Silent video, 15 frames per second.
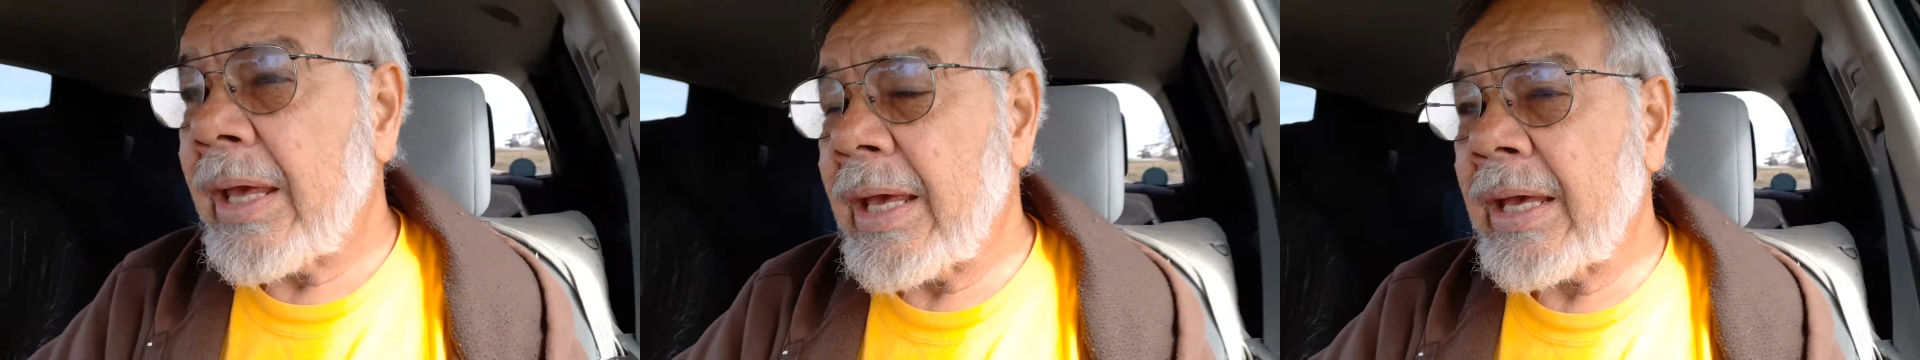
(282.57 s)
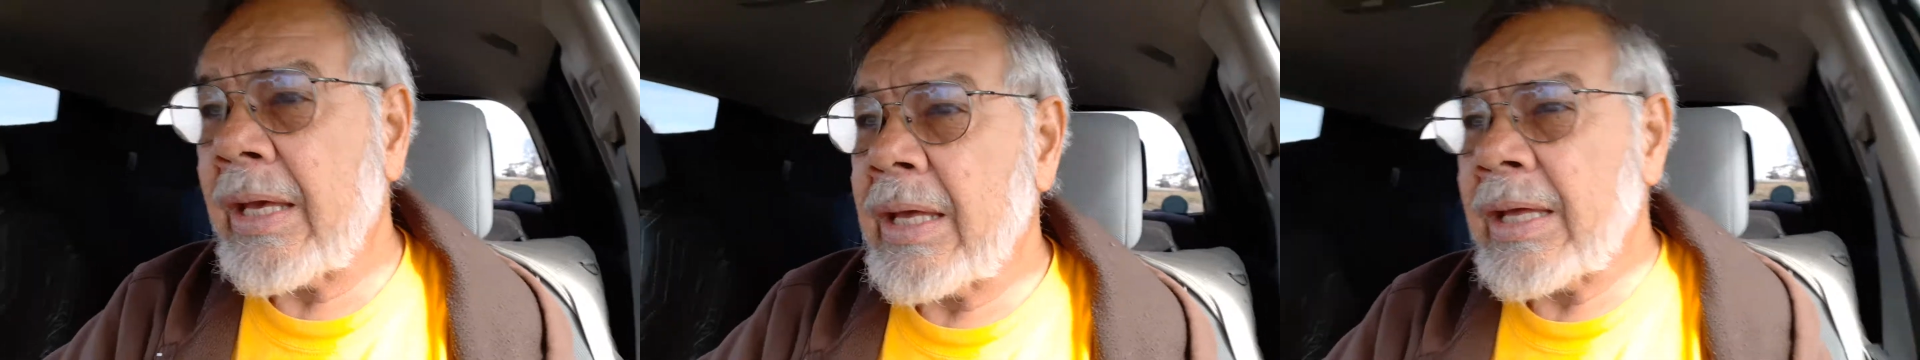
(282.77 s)

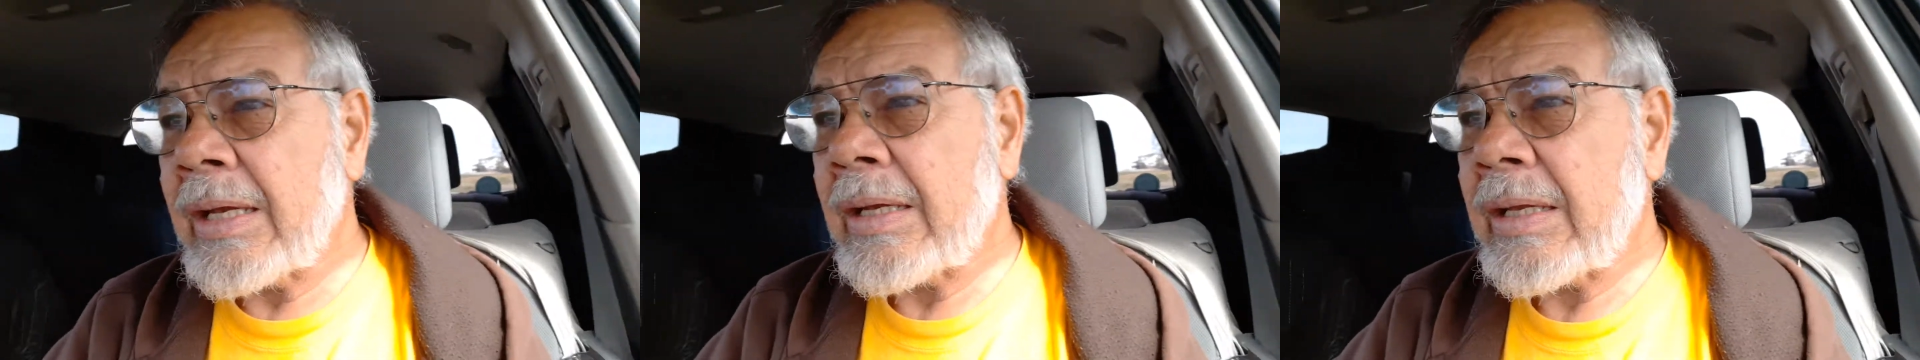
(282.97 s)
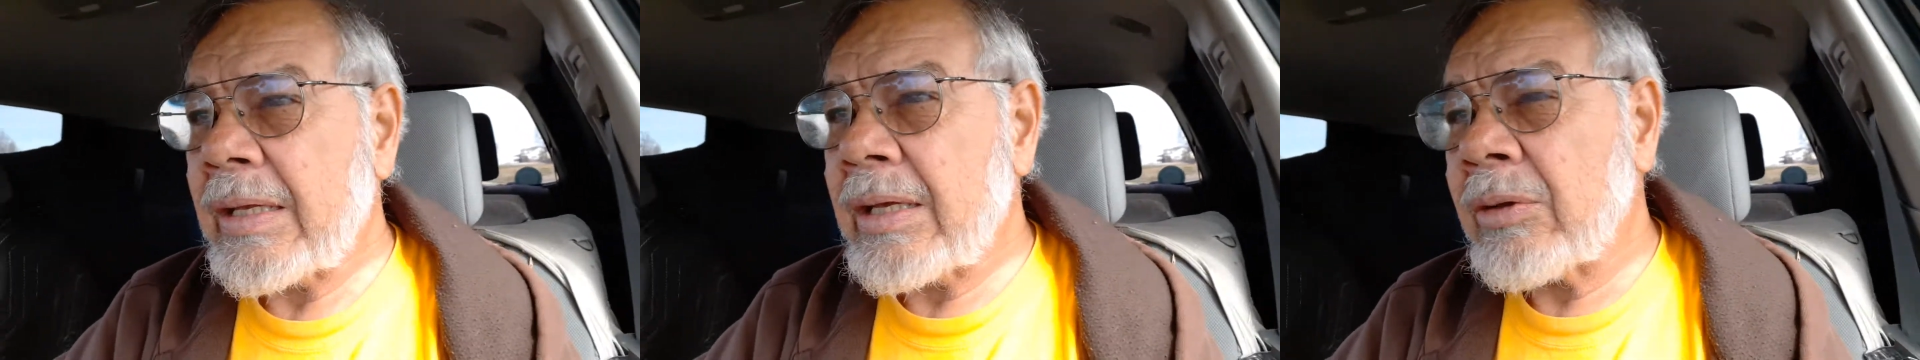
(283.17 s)

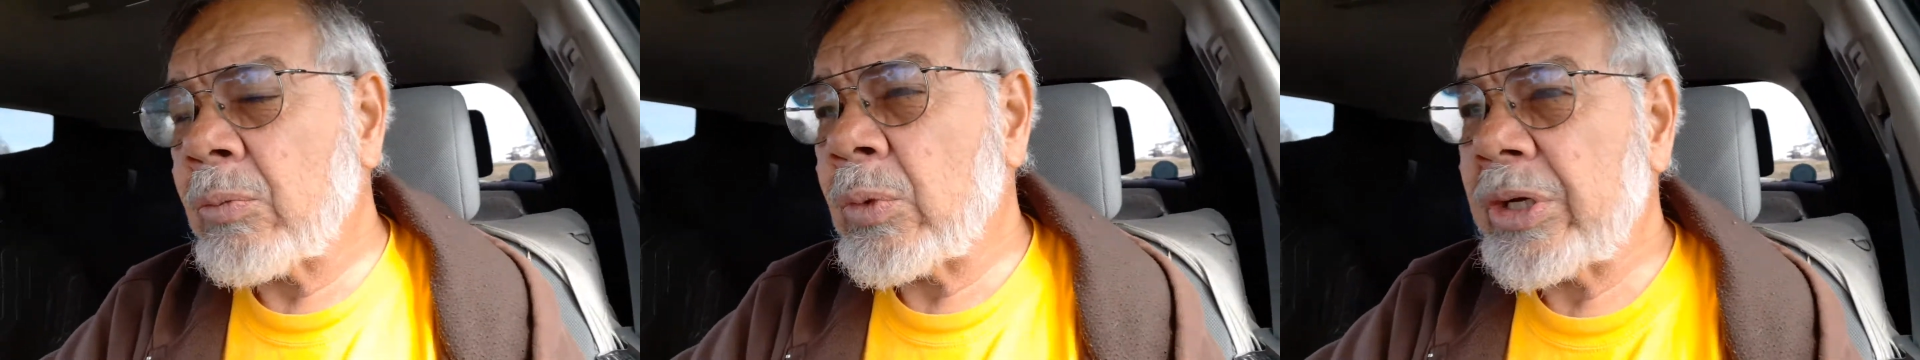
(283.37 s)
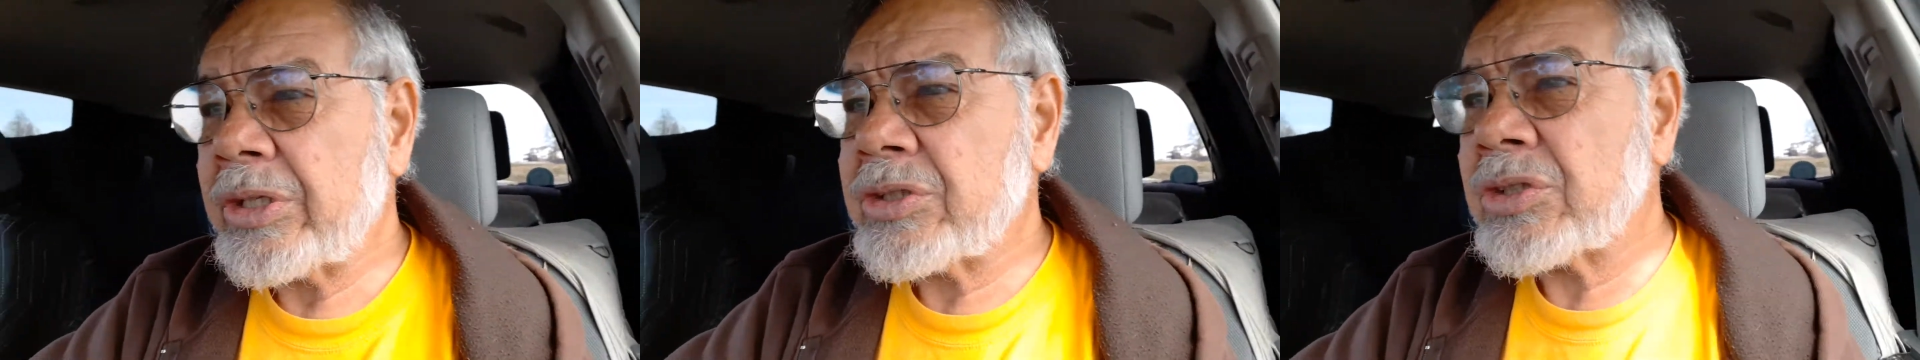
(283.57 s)
and in
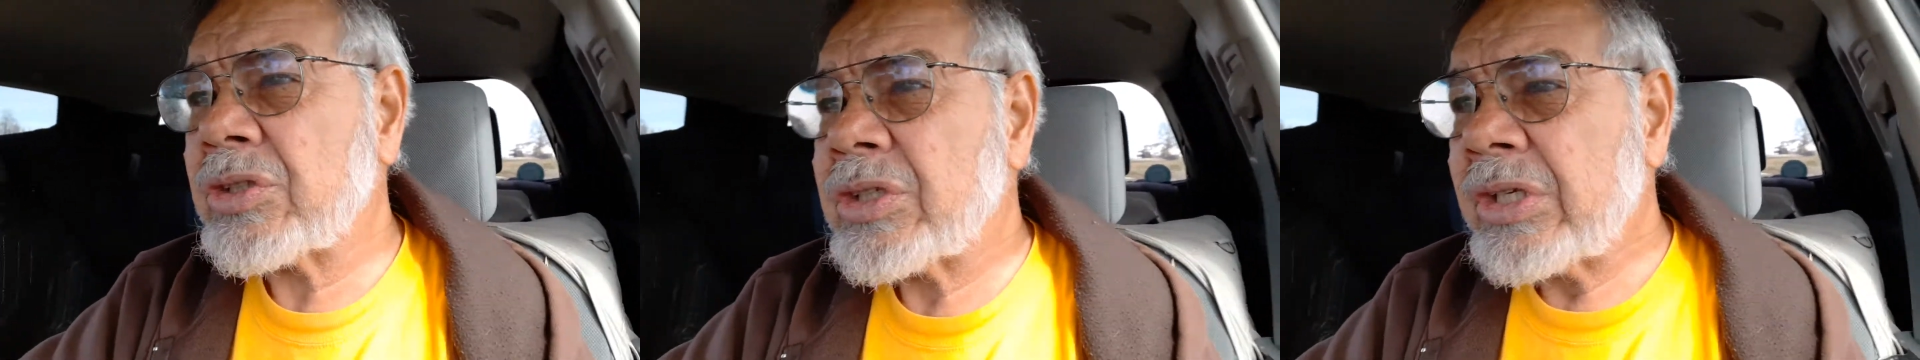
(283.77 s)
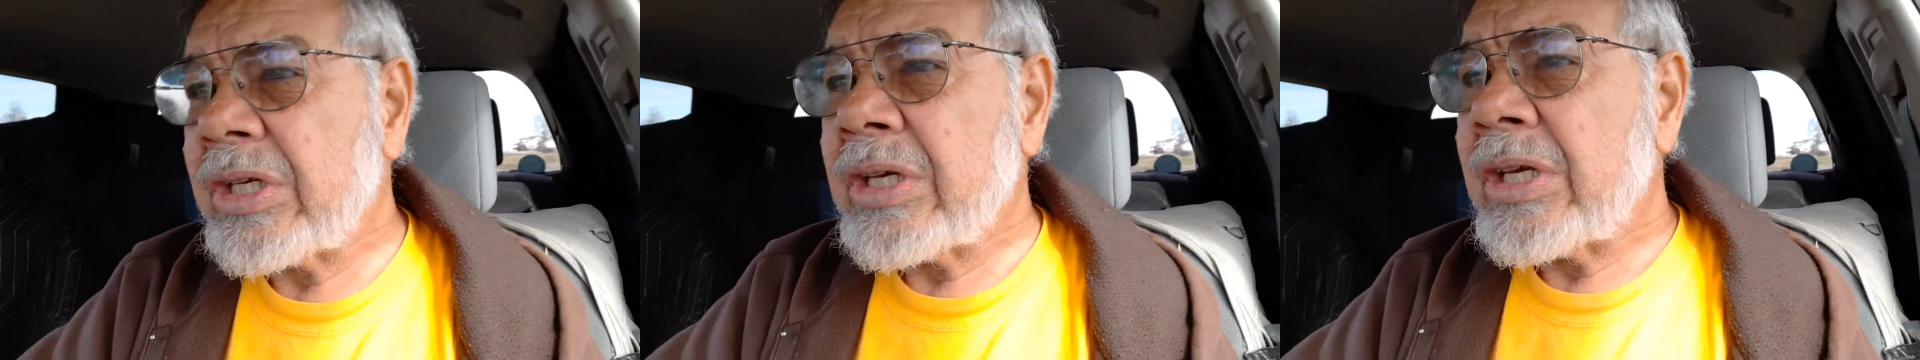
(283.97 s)

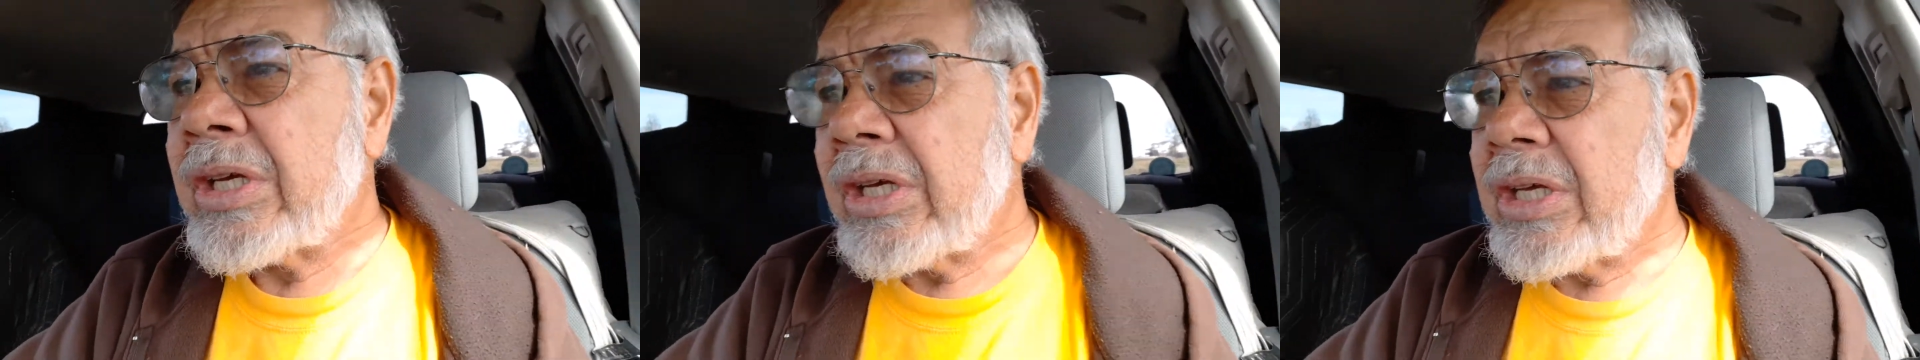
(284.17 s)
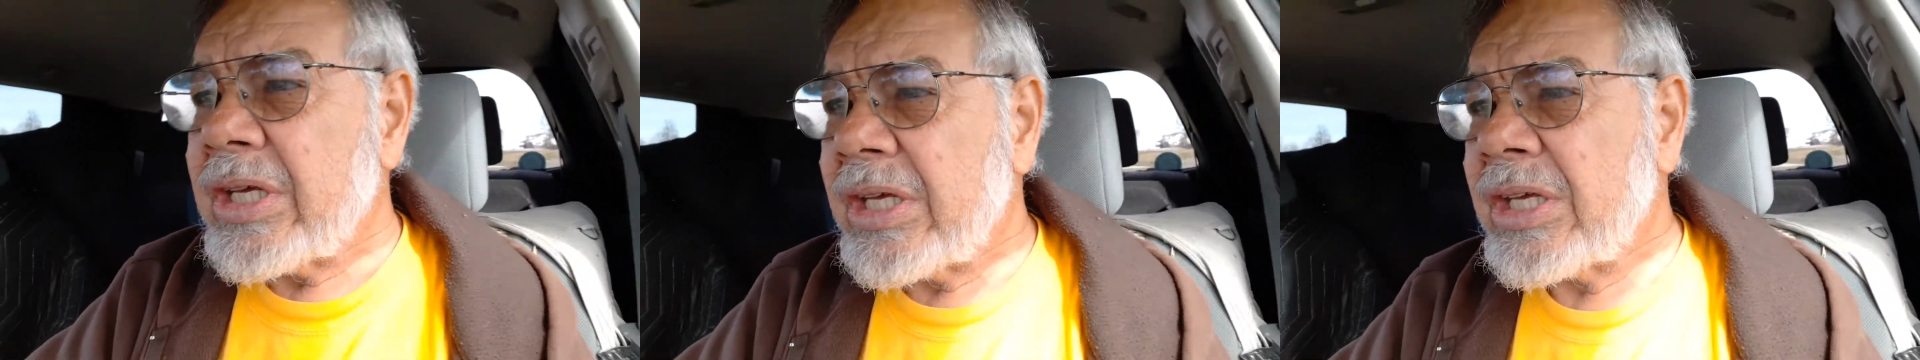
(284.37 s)
which
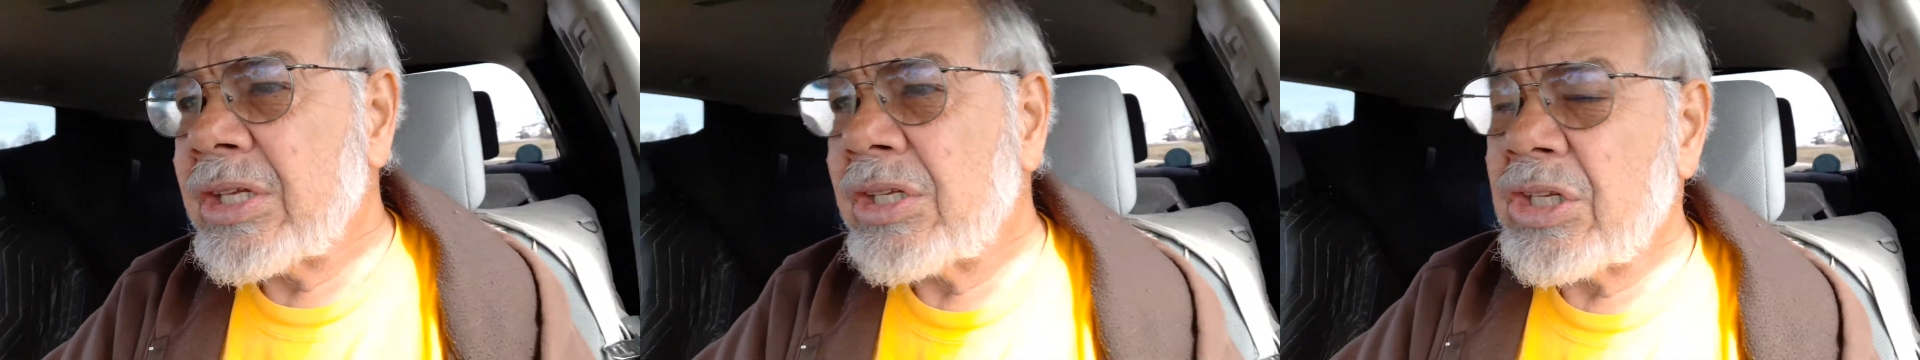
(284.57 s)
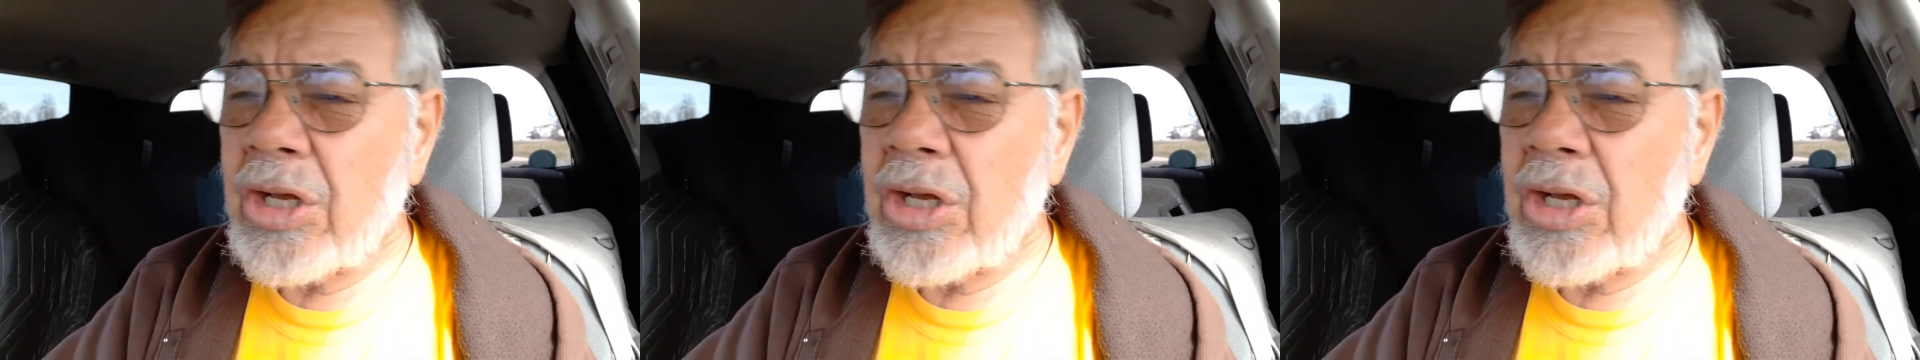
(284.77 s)
in